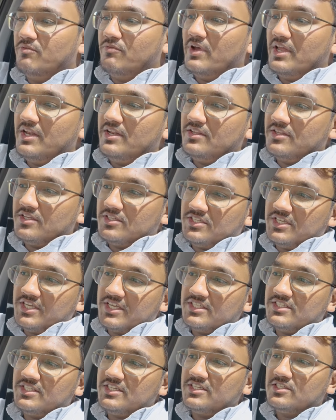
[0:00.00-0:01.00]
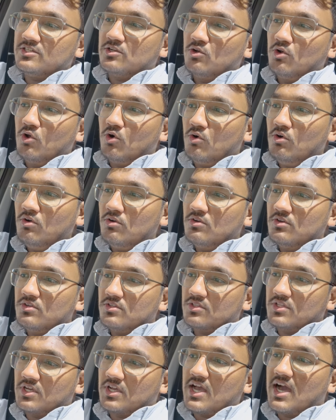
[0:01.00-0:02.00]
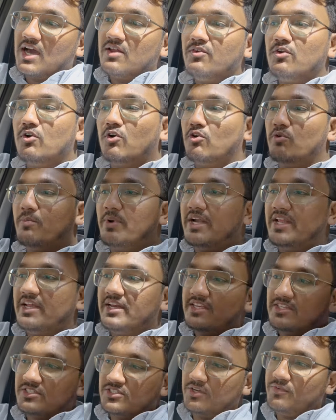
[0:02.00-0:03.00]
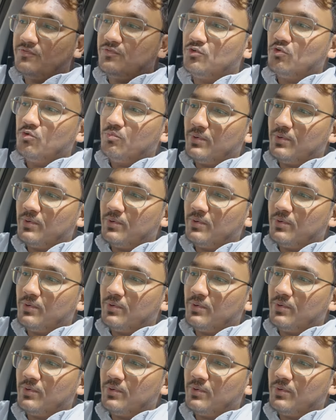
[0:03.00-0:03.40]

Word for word: when the CNG is low, the car will automatically shift to